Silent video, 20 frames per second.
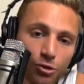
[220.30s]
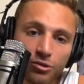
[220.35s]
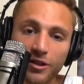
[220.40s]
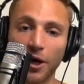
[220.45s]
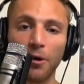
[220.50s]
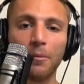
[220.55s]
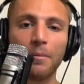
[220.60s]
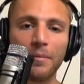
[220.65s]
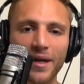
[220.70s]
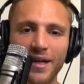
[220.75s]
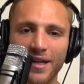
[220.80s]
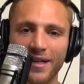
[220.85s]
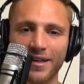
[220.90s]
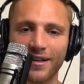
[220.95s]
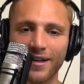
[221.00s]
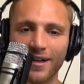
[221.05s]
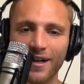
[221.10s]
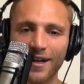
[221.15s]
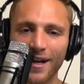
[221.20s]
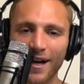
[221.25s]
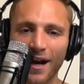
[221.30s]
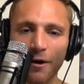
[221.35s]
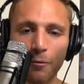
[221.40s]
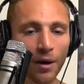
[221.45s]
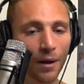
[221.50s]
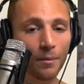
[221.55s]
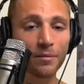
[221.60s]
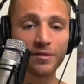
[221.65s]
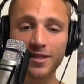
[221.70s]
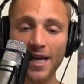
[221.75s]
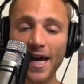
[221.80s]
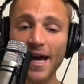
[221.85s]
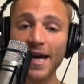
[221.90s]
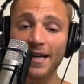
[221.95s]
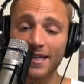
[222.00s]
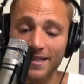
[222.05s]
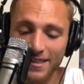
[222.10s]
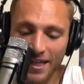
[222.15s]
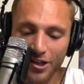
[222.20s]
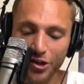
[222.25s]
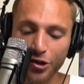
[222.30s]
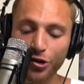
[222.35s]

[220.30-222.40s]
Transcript: you tell me. What I'm saying is that